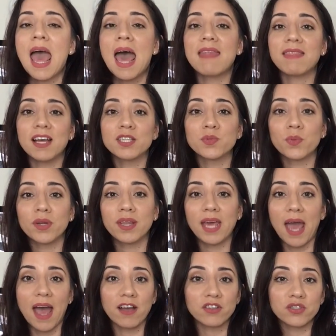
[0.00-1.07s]
And that's where
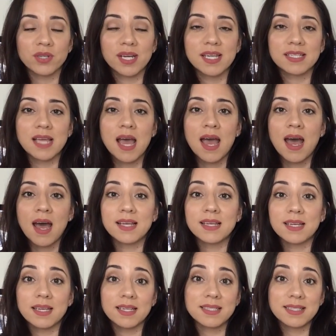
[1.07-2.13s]
the extras
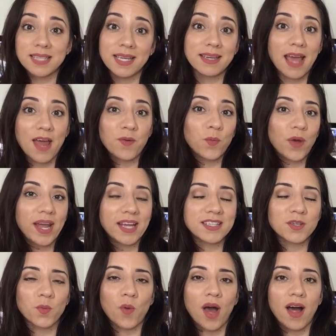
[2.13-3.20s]
uh, sit and
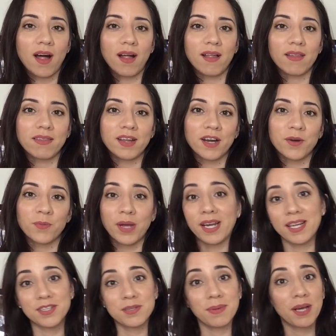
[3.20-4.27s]
wait while they're
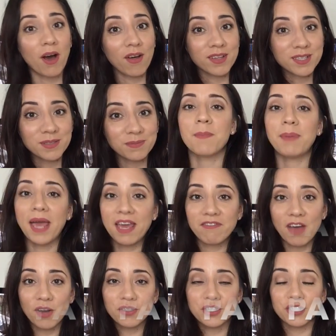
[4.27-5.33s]
waiting to be called. A pay
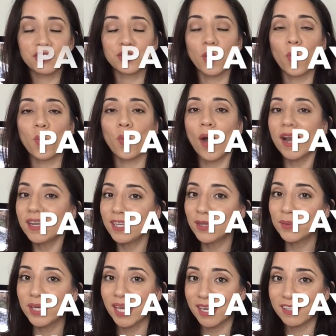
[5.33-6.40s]
voucher. So when
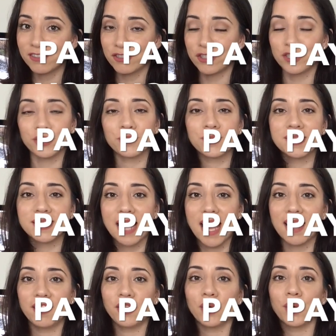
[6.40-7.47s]
you get to
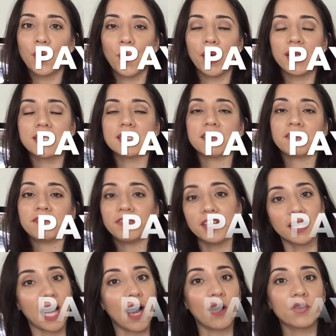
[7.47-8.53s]
set, you're going to
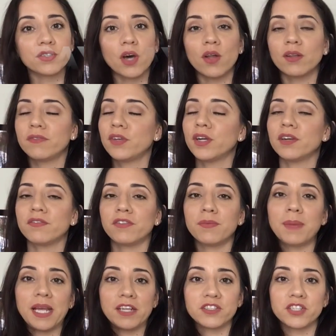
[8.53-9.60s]
fill out all of your
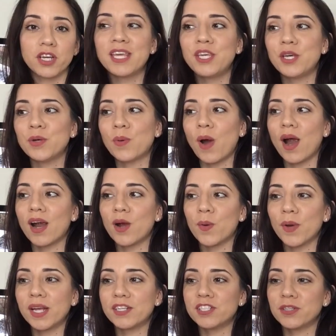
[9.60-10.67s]
information. You are
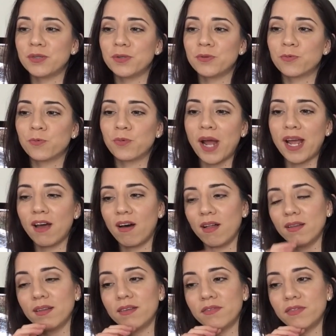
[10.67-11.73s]
going to write
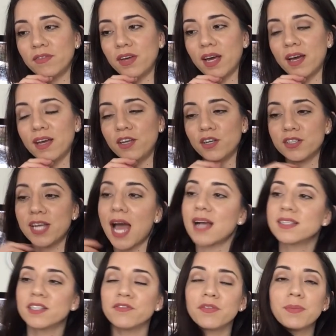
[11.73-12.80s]
all of uh, your
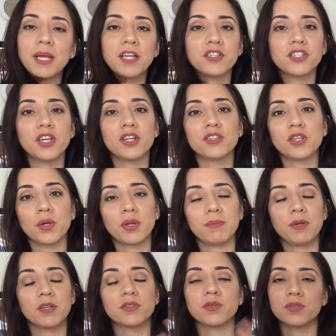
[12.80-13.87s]
tax information, show
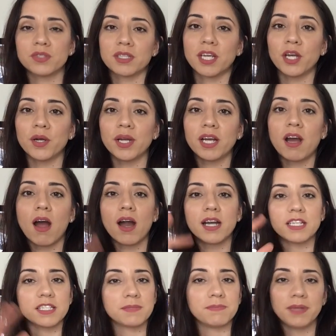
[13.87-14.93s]
them your social security
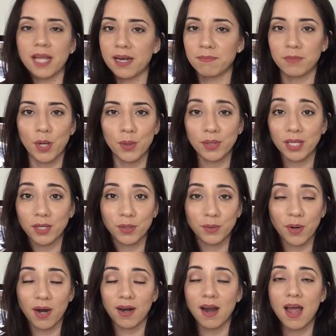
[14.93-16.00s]
card, just let them know that
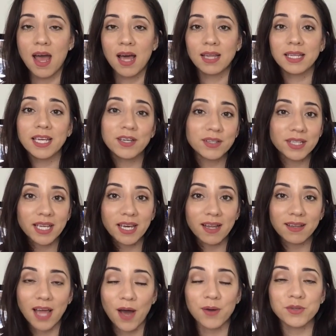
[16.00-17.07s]
you are legally
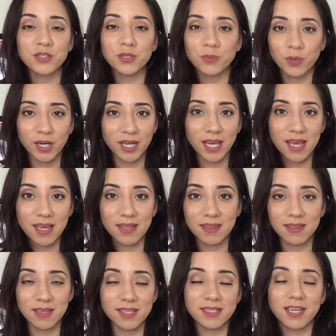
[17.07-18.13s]
allowed to work
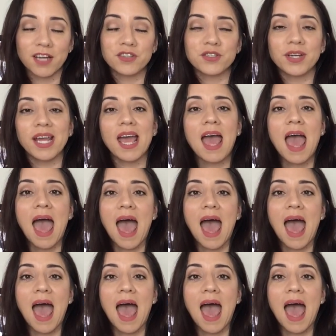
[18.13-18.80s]
in this country.